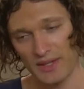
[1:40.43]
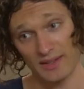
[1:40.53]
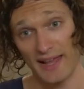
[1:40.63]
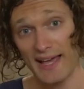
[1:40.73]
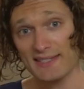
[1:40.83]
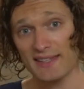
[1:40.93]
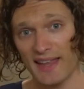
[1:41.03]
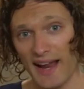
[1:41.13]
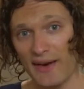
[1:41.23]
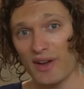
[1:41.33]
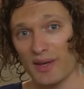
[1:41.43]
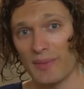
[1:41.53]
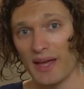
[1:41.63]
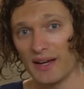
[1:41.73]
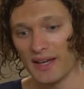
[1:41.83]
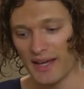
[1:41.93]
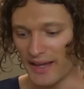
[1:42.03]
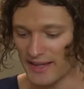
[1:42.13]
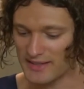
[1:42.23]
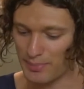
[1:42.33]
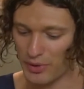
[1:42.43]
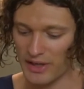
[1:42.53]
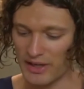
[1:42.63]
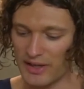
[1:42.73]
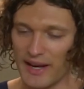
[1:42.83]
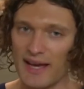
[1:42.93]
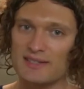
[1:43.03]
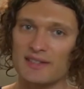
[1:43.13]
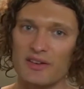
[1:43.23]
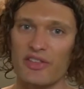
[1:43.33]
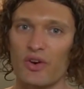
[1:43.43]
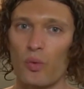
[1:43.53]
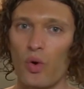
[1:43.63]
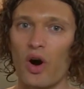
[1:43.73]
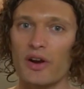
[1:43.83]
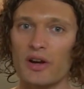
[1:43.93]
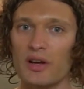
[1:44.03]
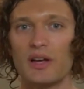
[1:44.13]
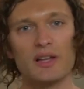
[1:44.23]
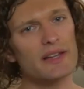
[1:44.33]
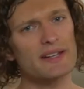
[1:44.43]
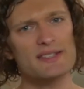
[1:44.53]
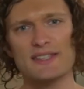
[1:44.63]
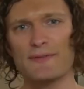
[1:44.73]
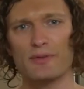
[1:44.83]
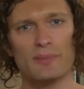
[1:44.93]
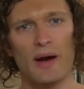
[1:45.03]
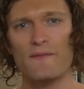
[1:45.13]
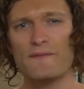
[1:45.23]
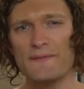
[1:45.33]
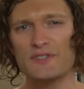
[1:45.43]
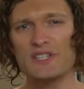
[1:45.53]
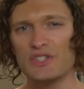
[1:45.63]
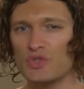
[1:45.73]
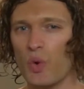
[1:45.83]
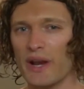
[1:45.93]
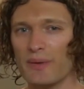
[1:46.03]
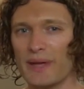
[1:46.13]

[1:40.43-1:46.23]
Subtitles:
The last thing that I recommend is to put it in a nice little thing of water, let it sit for about 15-20